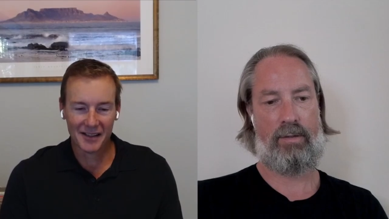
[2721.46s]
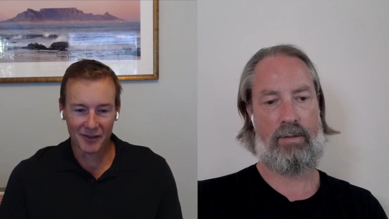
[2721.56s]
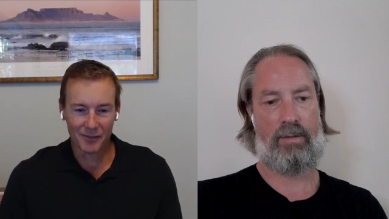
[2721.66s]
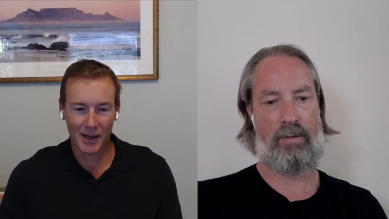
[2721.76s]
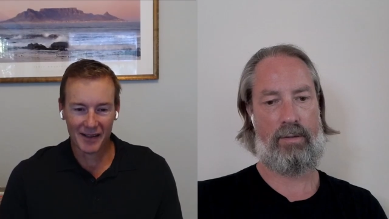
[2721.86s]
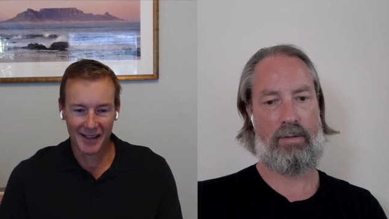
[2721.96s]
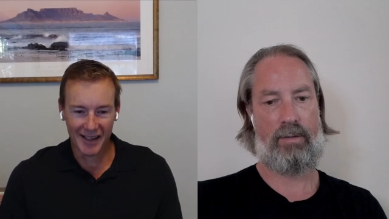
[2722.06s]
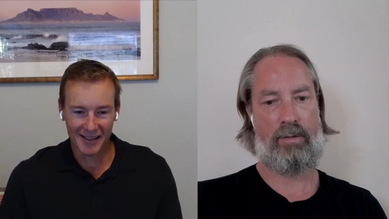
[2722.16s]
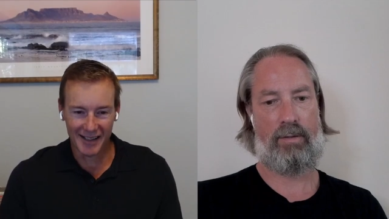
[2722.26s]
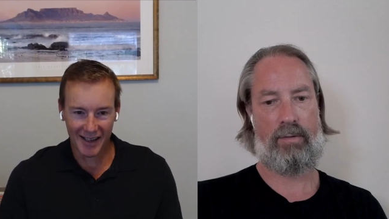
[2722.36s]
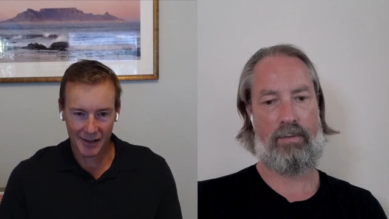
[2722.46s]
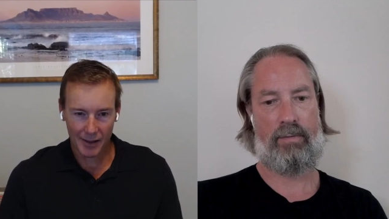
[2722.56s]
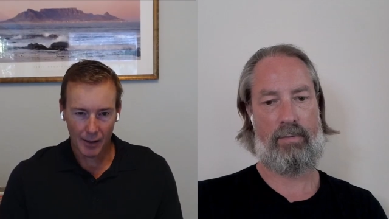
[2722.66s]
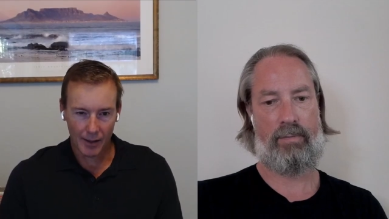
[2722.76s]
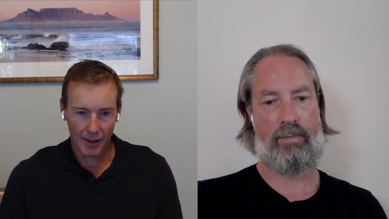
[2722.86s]
Speaker 1: massive, massive part of
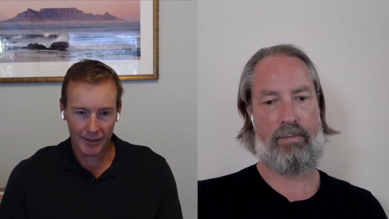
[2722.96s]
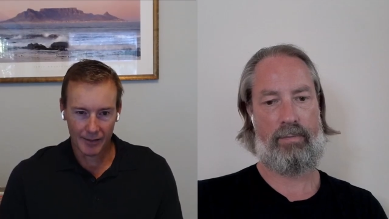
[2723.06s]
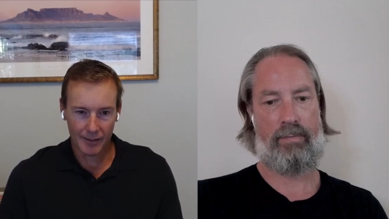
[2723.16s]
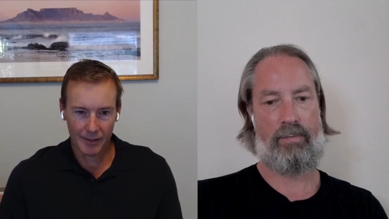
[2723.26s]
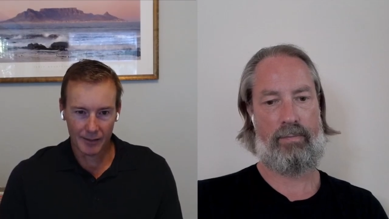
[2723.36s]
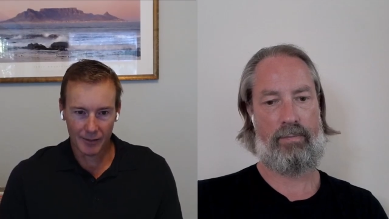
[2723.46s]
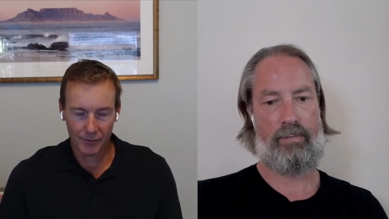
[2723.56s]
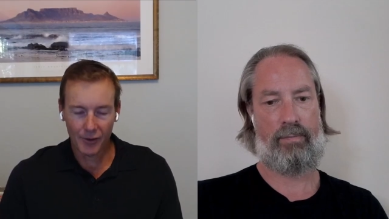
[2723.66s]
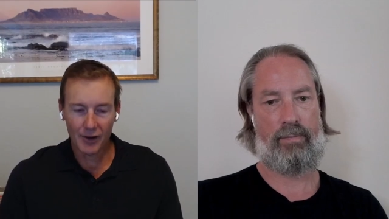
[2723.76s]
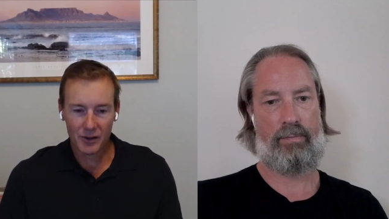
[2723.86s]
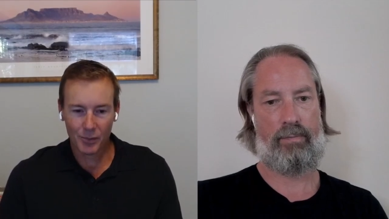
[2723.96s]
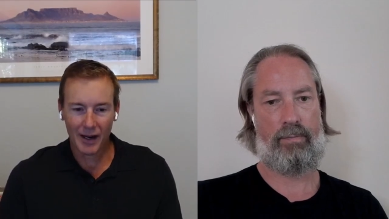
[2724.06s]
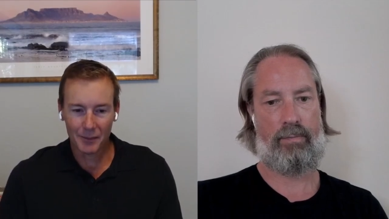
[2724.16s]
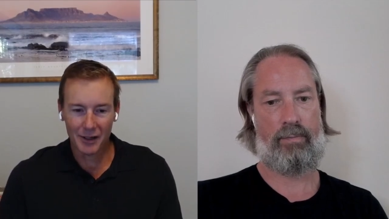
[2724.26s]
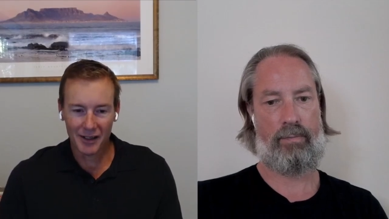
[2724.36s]
the internet, and
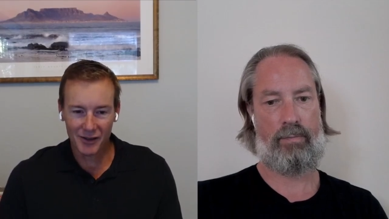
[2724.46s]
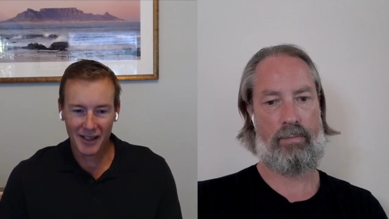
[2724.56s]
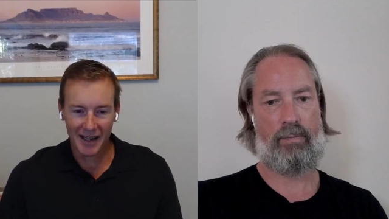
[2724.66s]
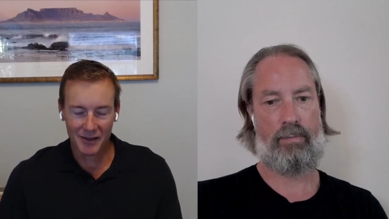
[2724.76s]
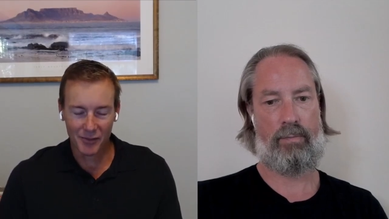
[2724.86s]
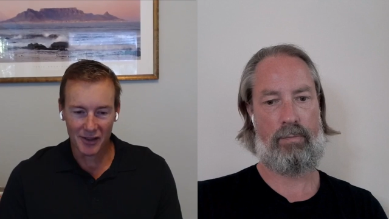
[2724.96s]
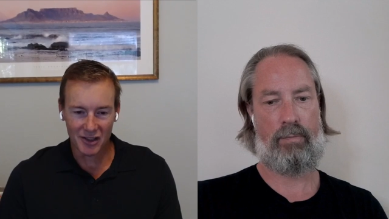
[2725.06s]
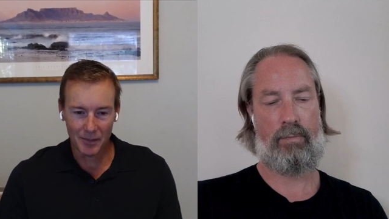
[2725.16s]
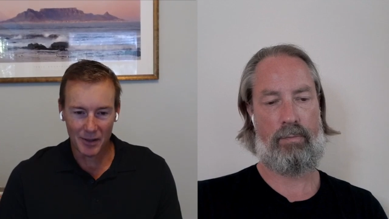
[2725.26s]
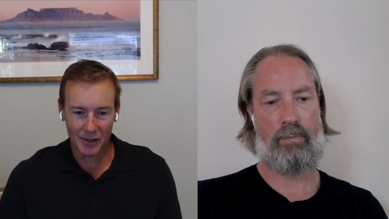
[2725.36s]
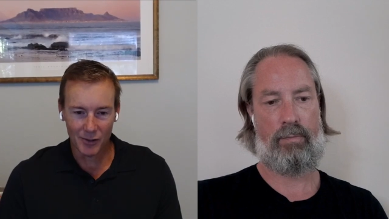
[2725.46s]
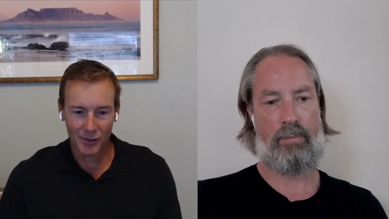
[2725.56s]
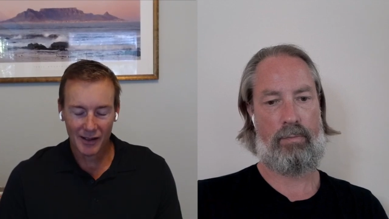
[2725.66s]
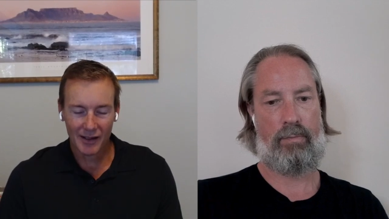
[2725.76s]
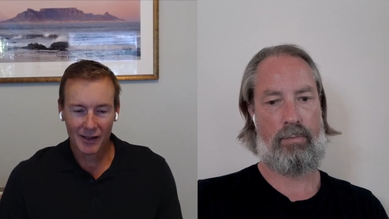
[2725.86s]
the first primary use case for
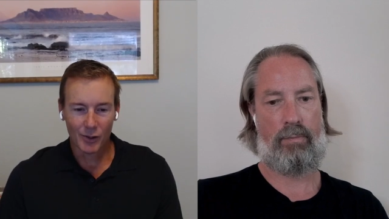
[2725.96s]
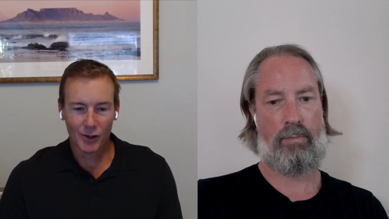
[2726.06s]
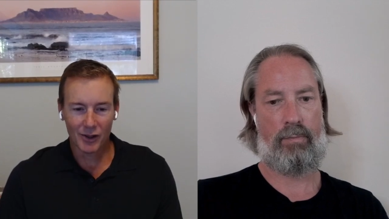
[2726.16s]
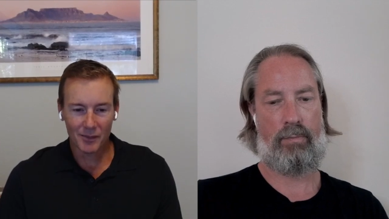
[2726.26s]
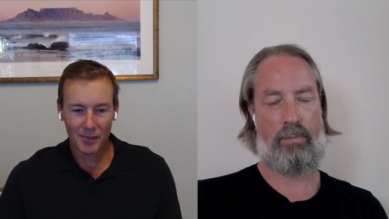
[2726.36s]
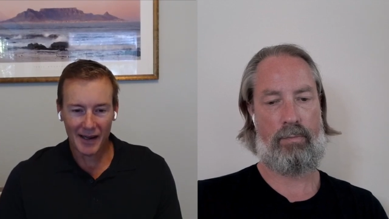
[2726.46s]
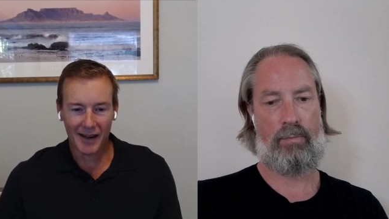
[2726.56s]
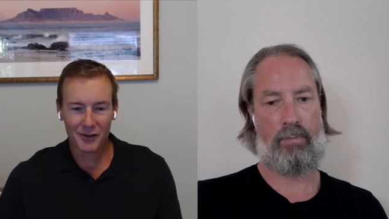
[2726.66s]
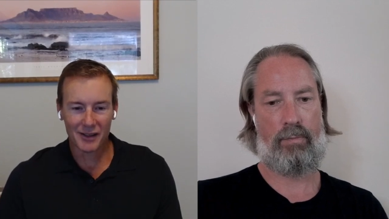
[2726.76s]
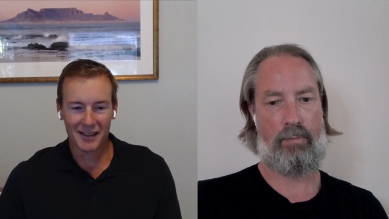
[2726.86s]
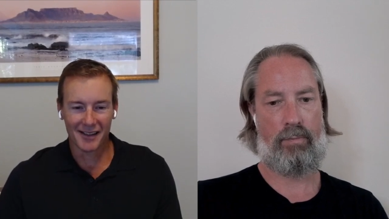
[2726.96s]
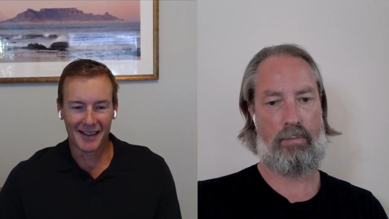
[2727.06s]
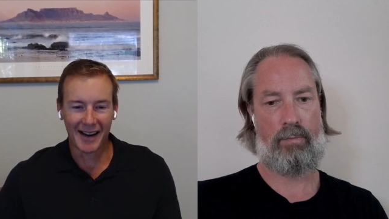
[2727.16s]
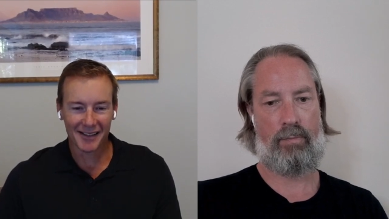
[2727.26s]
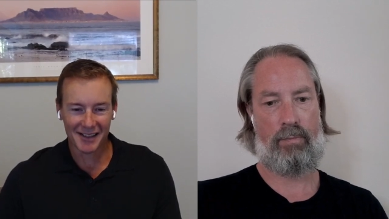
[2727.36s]
the GPU could
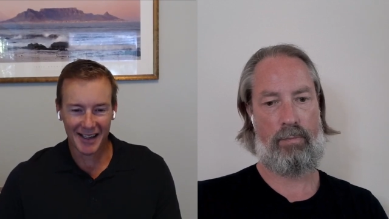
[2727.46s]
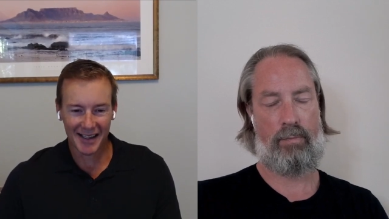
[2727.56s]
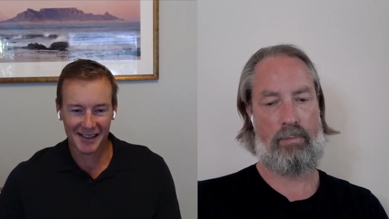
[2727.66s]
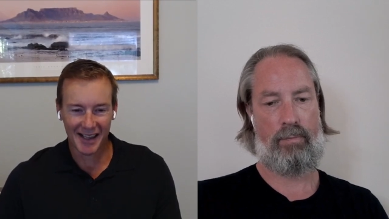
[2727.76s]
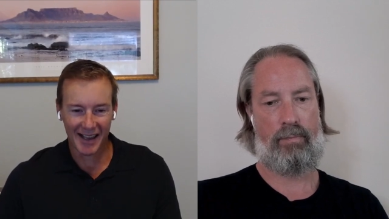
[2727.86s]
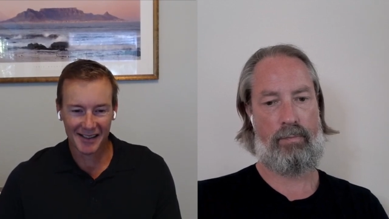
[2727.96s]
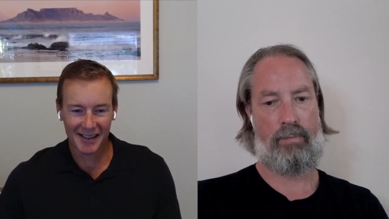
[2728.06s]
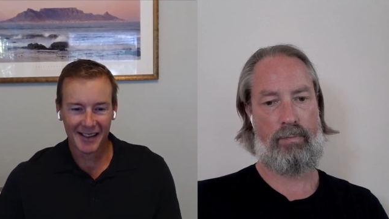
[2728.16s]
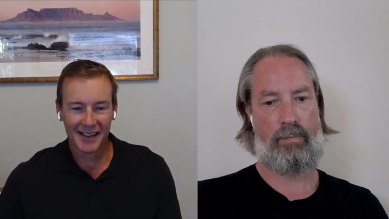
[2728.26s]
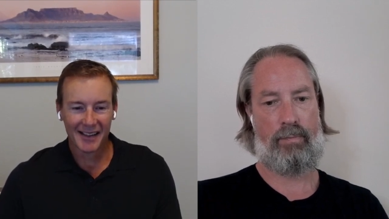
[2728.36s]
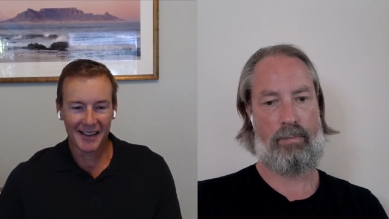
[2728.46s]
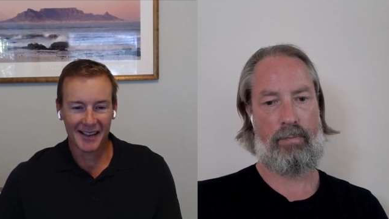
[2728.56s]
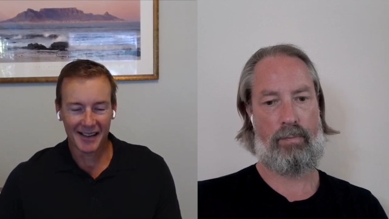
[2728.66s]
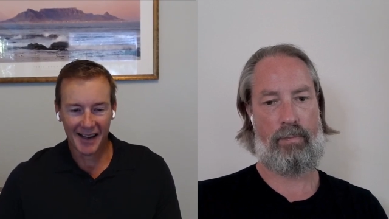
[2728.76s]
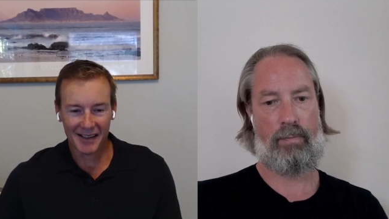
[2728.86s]
be 100 to 1,000x
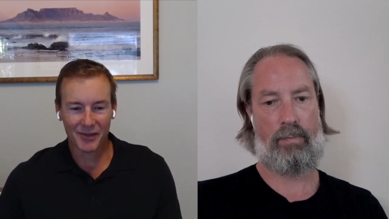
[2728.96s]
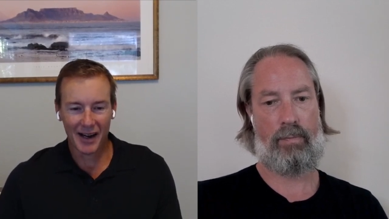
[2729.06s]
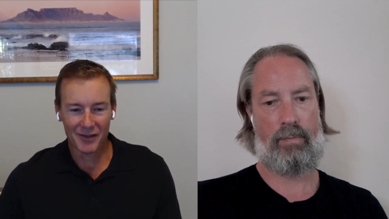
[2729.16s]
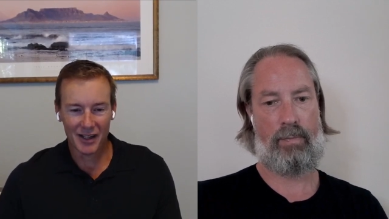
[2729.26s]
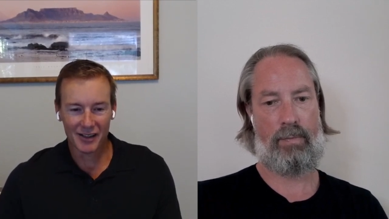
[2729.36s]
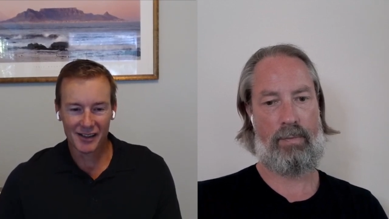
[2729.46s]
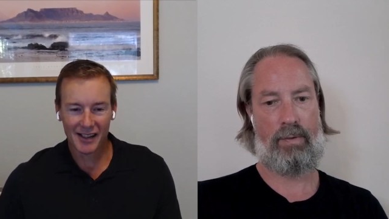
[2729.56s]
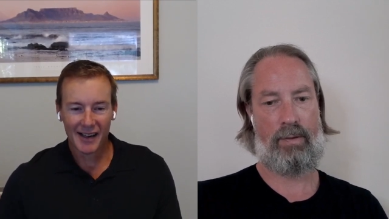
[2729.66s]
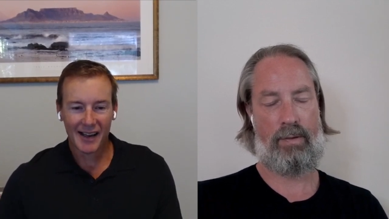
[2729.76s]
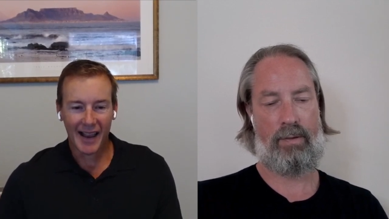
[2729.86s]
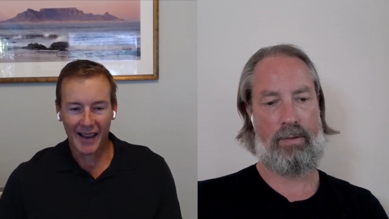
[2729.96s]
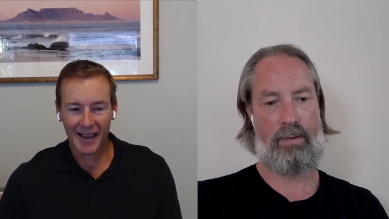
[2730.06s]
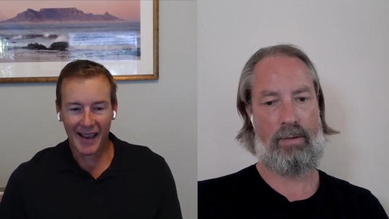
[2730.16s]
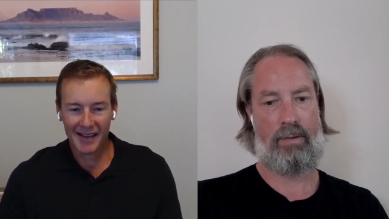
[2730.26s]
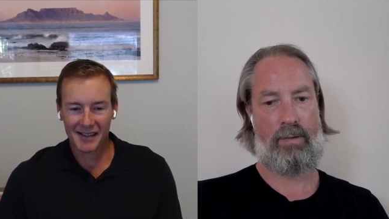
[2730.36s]
that in the next 5 years